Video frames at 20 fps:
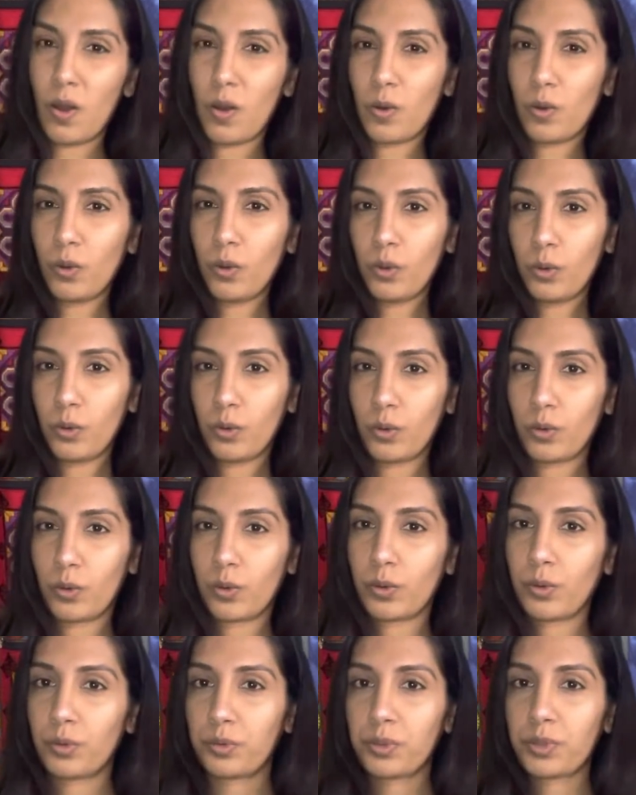
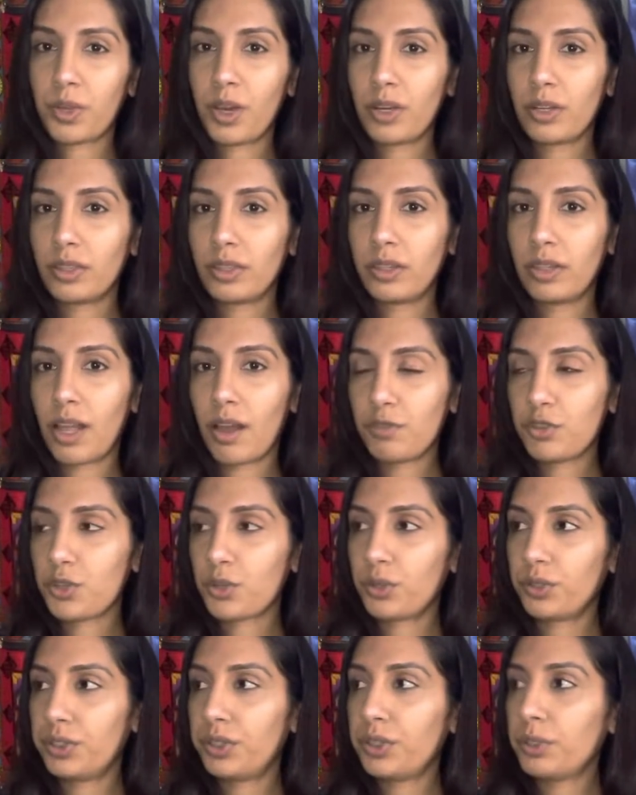Oh, it's got a left
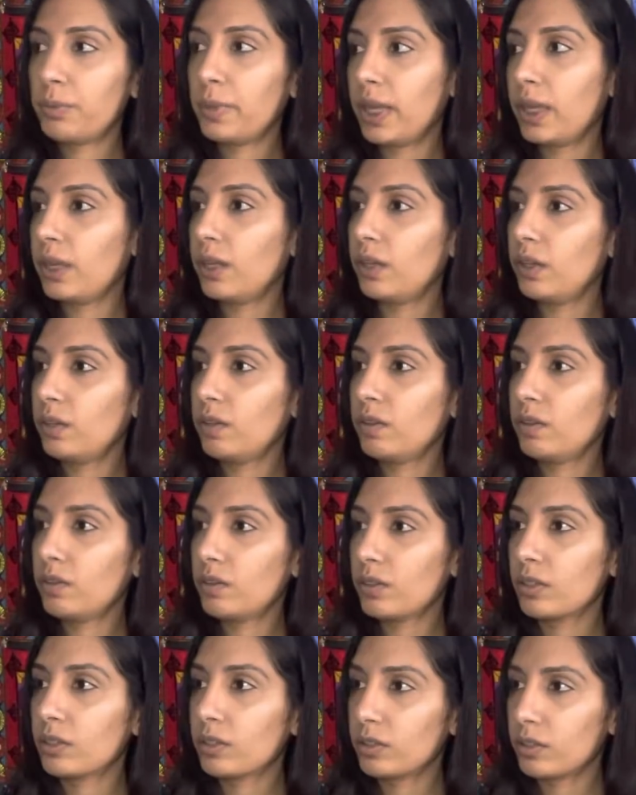shoulder pain.
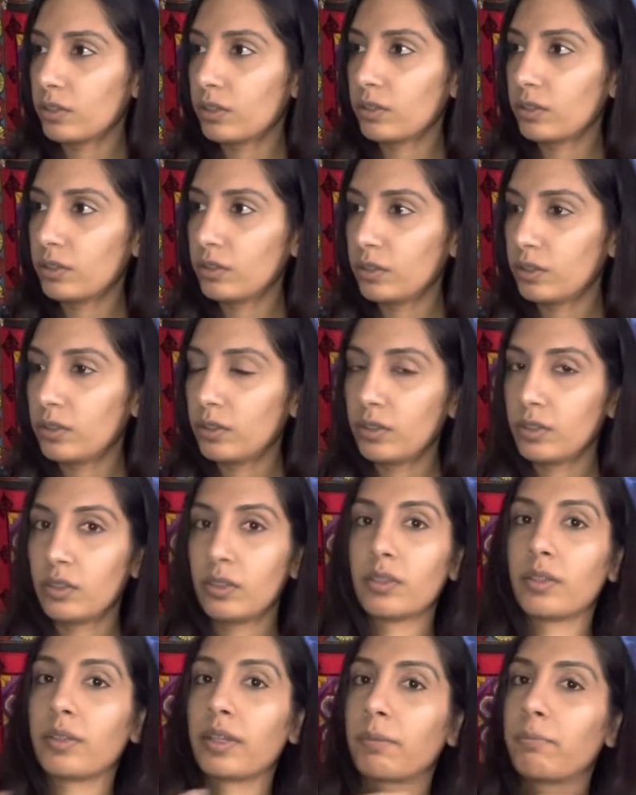
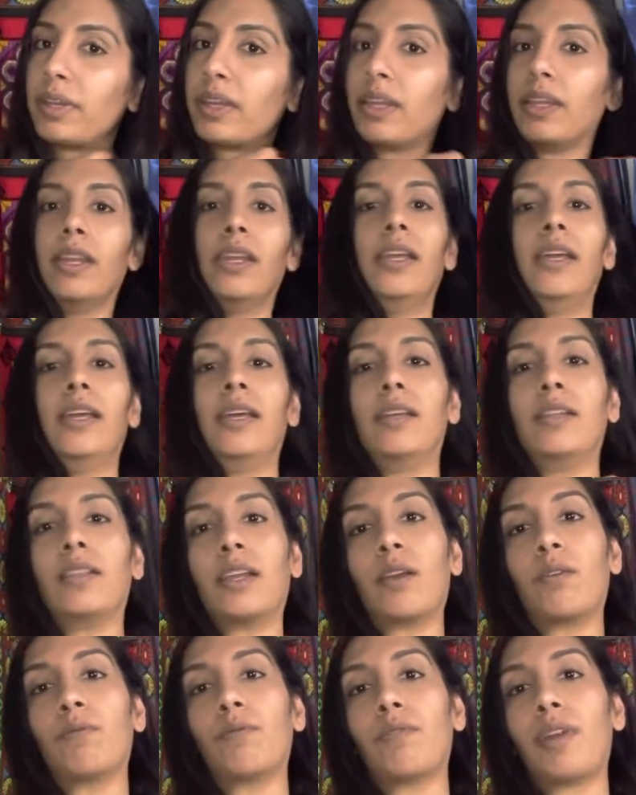Like, but it hit
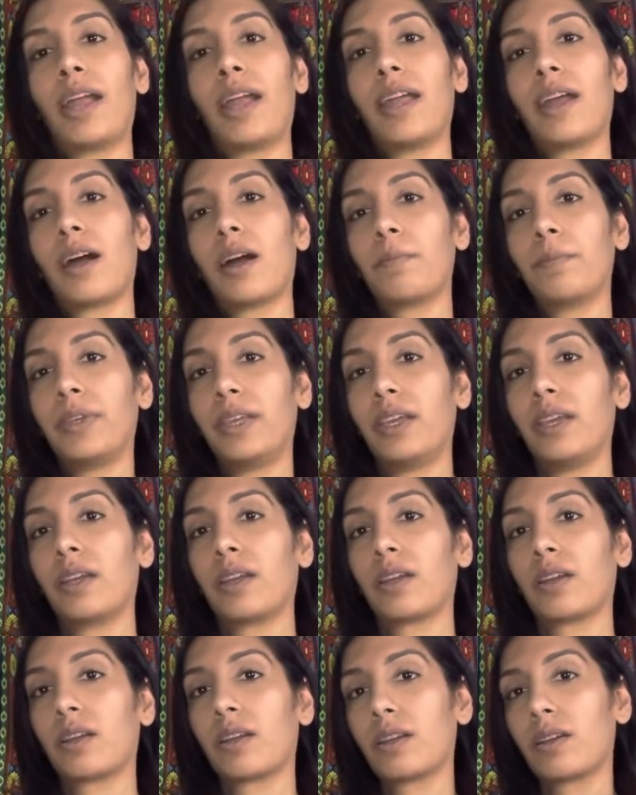like right up
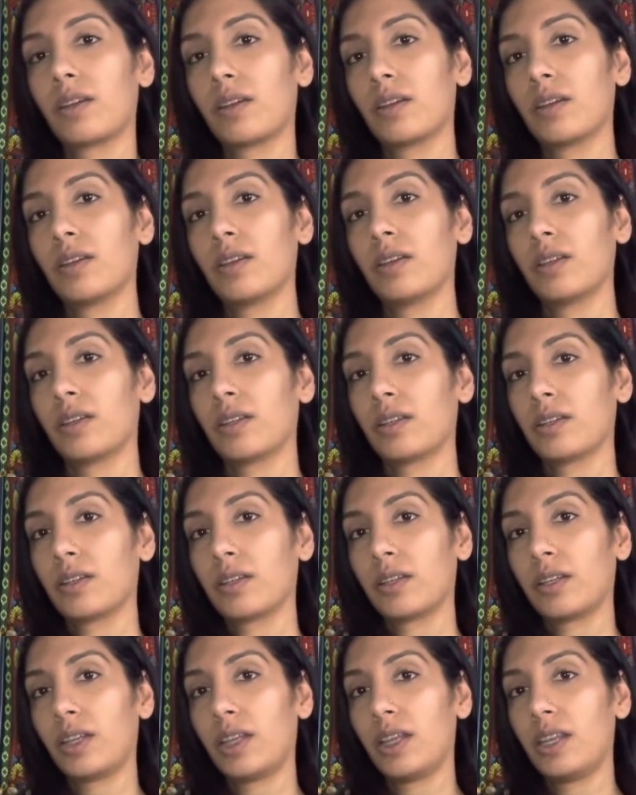here,
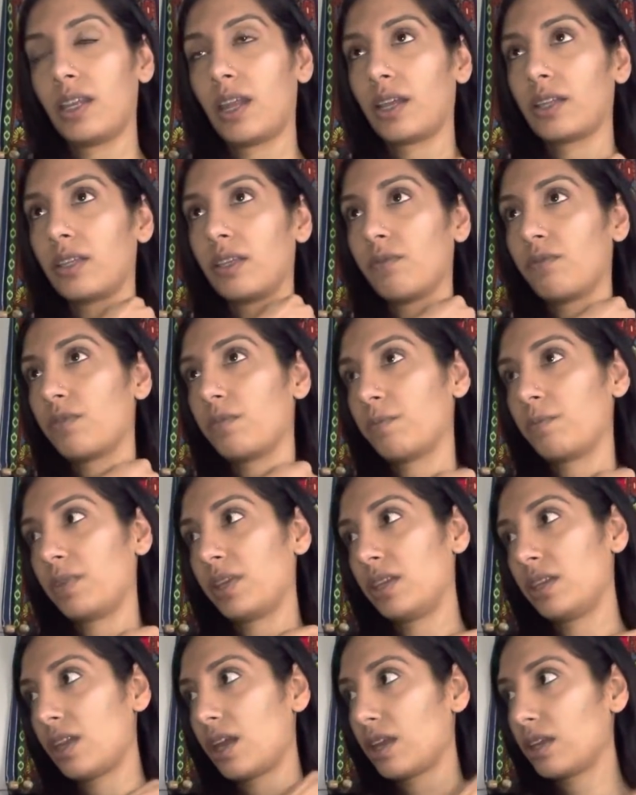connecting from my
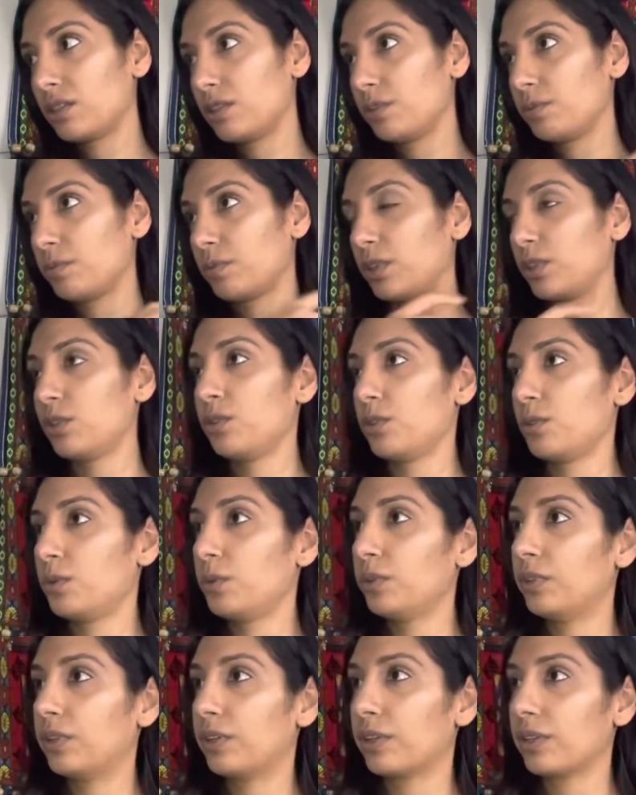neck to my
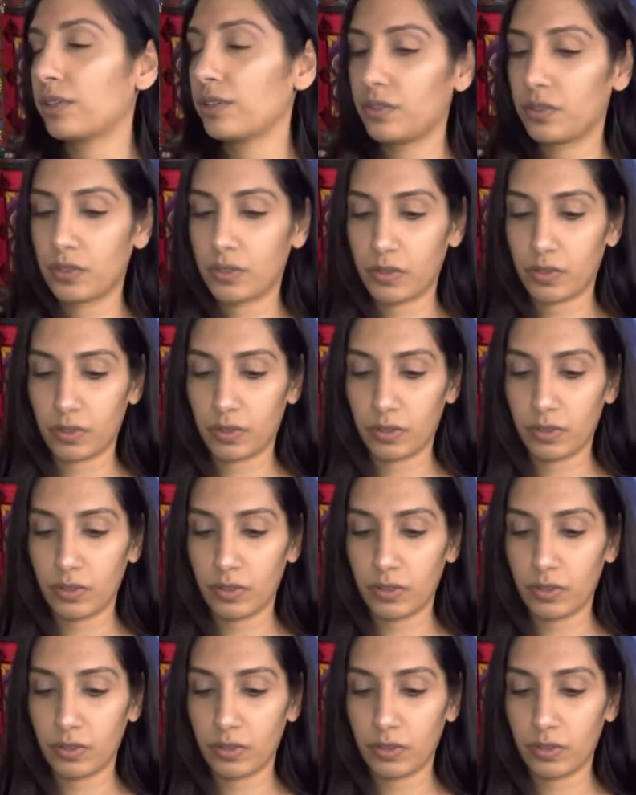shoulders.